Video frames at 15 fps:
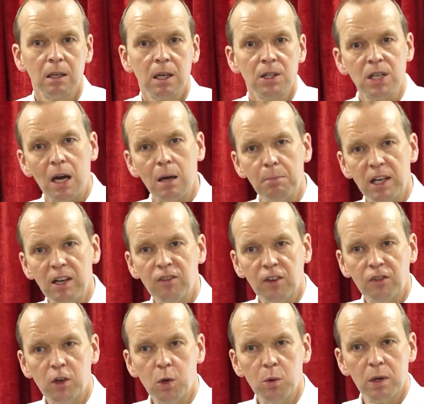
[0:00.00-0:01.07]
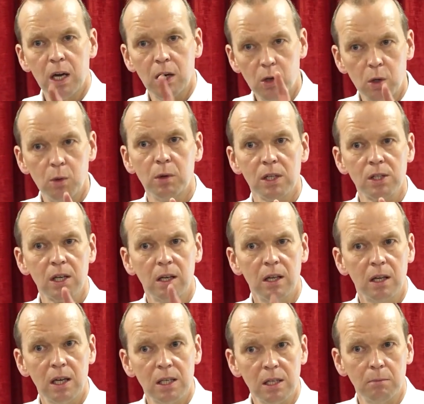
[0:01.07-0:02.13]
So I believe if you were there, you would have said,
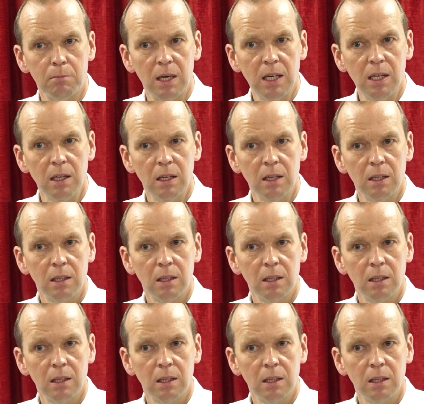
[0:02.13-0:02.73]
Is it me?